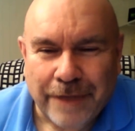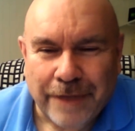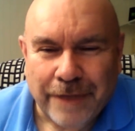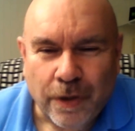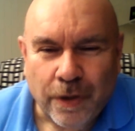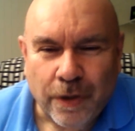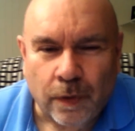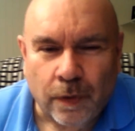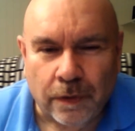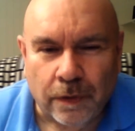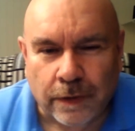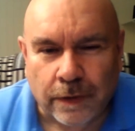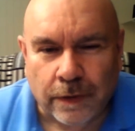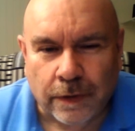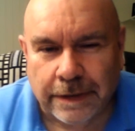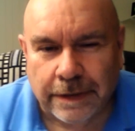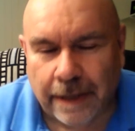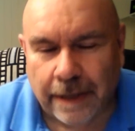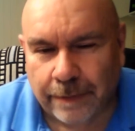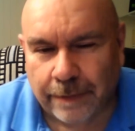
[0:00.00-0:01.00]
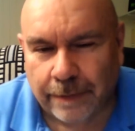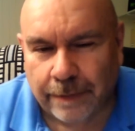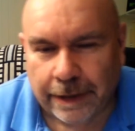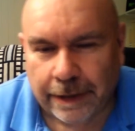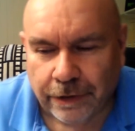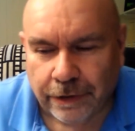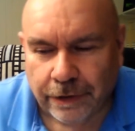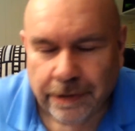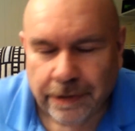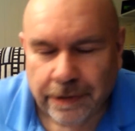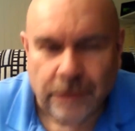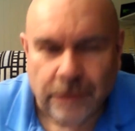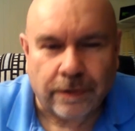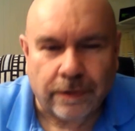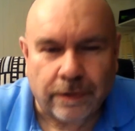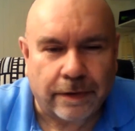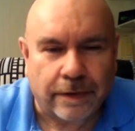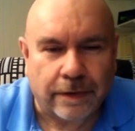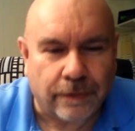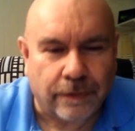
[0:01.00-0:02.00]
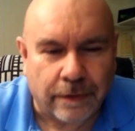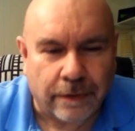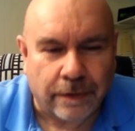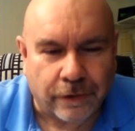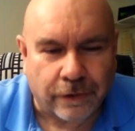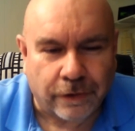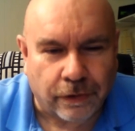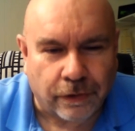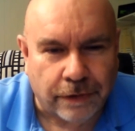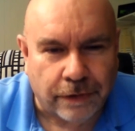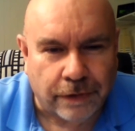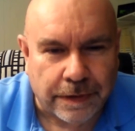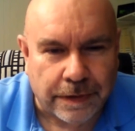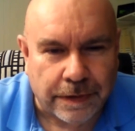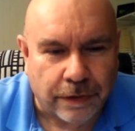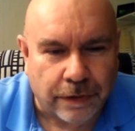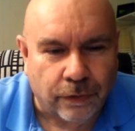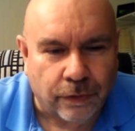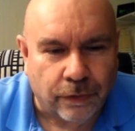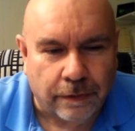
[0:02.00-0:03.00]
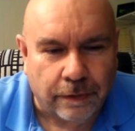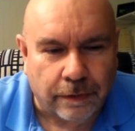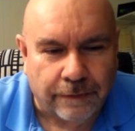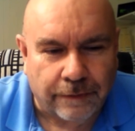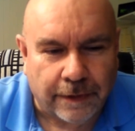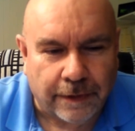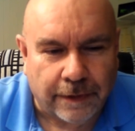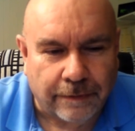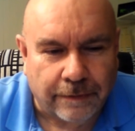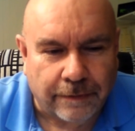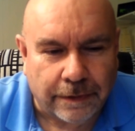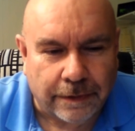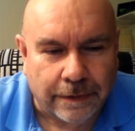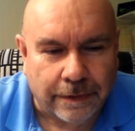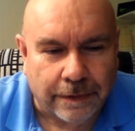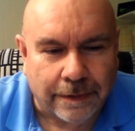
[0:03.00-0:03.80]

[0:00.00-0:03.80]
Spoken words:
What denominations were the churches that you were involved in?